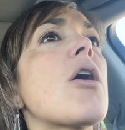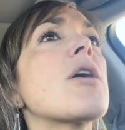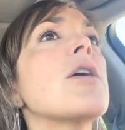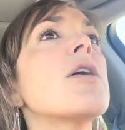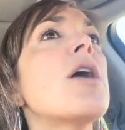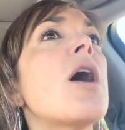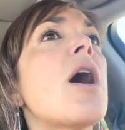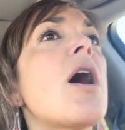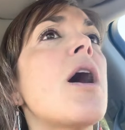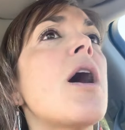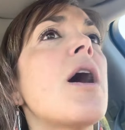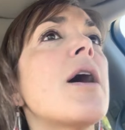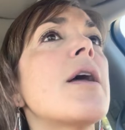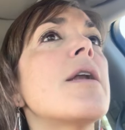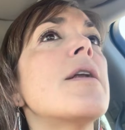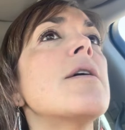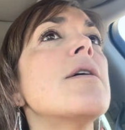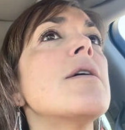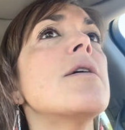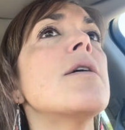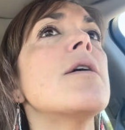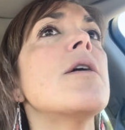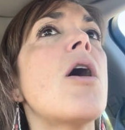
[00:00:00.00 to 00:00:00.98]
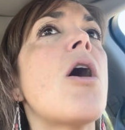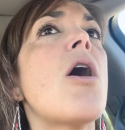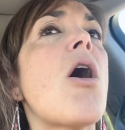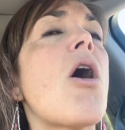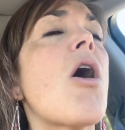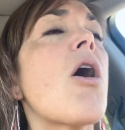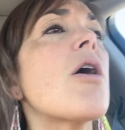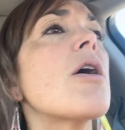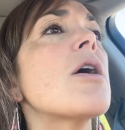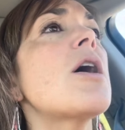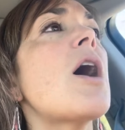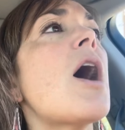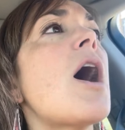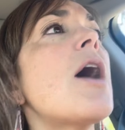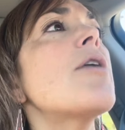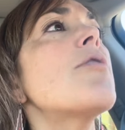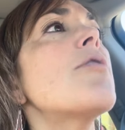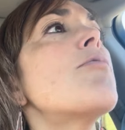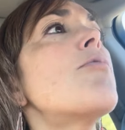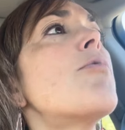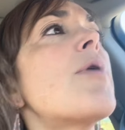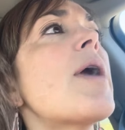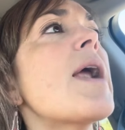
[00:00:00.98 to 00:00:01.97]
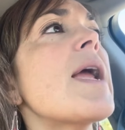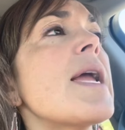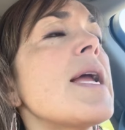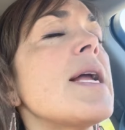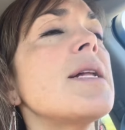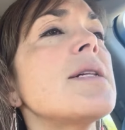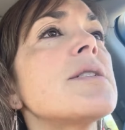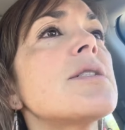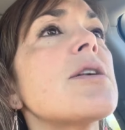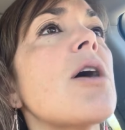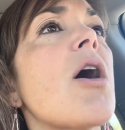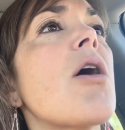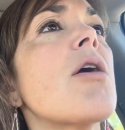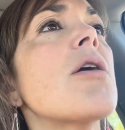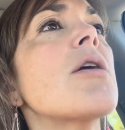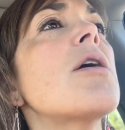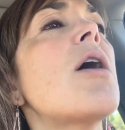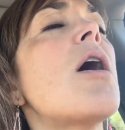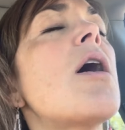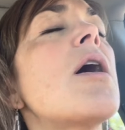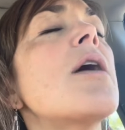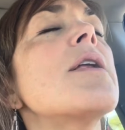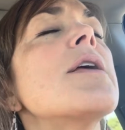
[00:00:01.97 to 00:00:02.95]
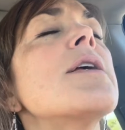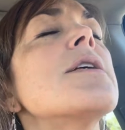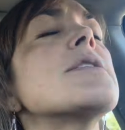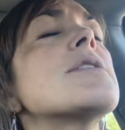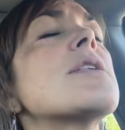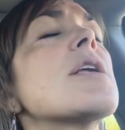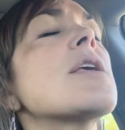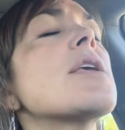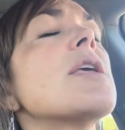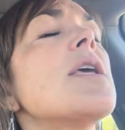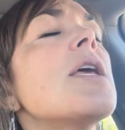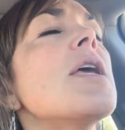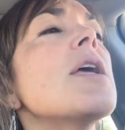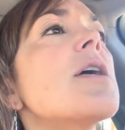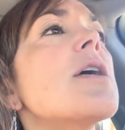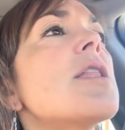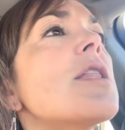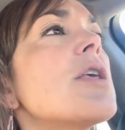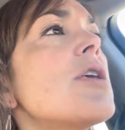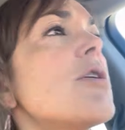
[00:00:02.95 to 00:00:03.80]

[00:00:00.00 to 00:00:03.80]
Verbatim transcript: God. Our God reigns. Our God is the King of the